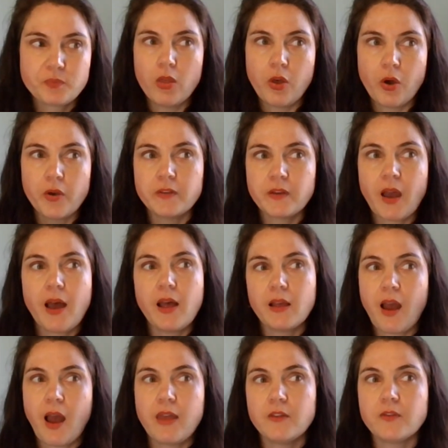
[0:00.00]
those
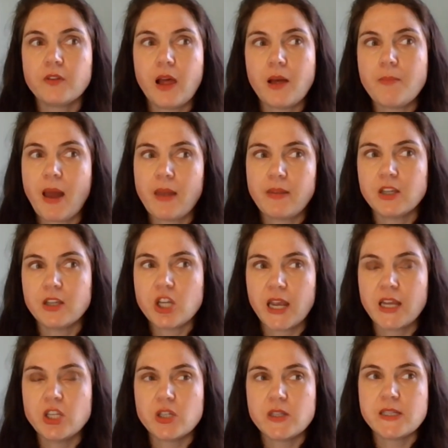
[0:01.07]
kind of climatic
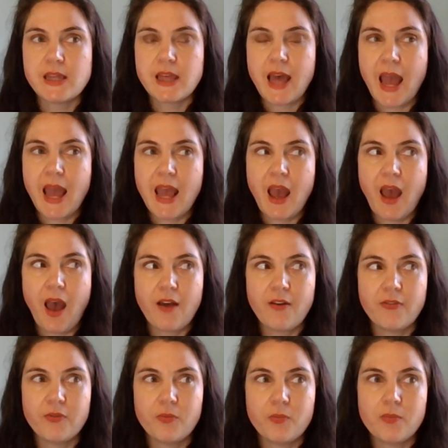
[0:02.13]
changes,
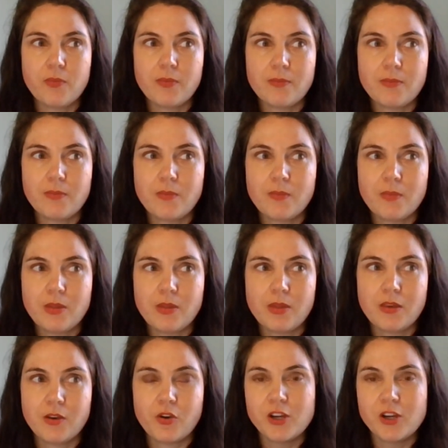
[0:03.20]
the
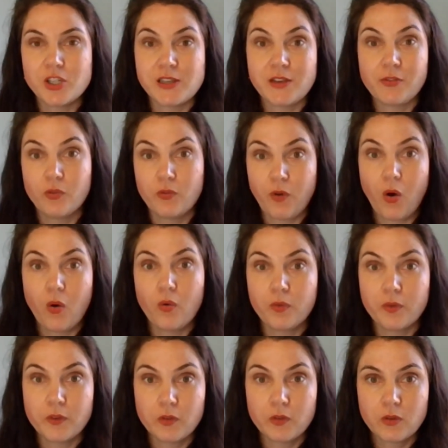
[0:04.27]
creatures have
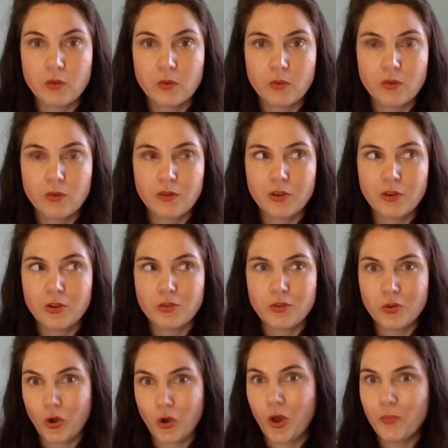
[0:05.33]
evolved
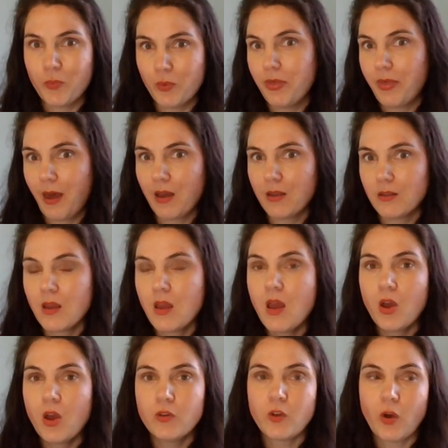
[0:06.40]
to cope with that.
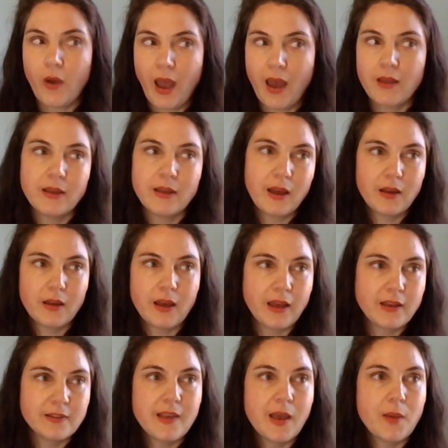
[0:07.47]
So
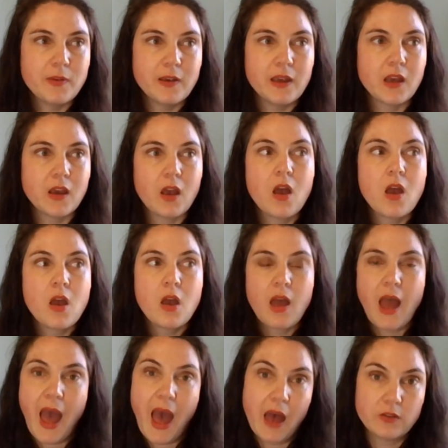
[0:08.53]
accepting
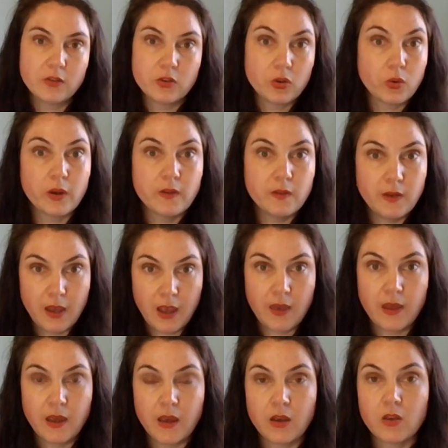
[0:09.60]
asteroids
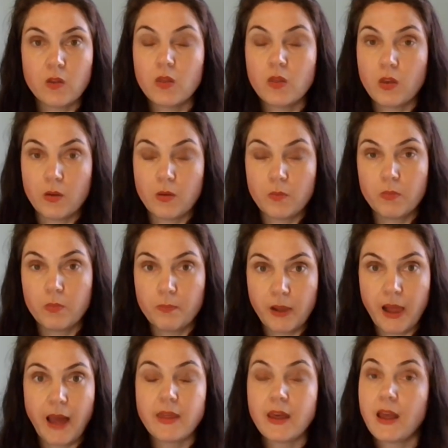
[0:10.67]
hitting the
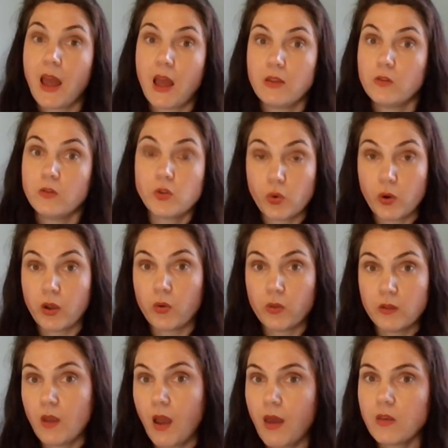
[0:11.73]
planet and destroying all
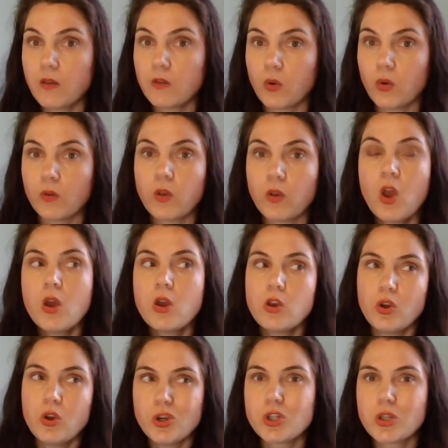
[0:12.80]
the dinosaurs,
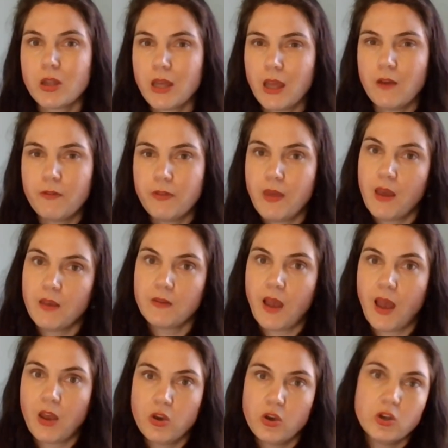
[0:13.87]
usually if there's
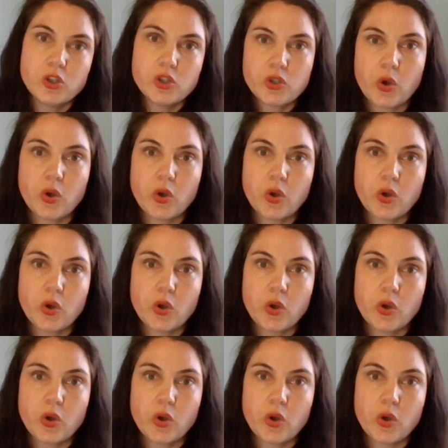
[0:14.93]
a huge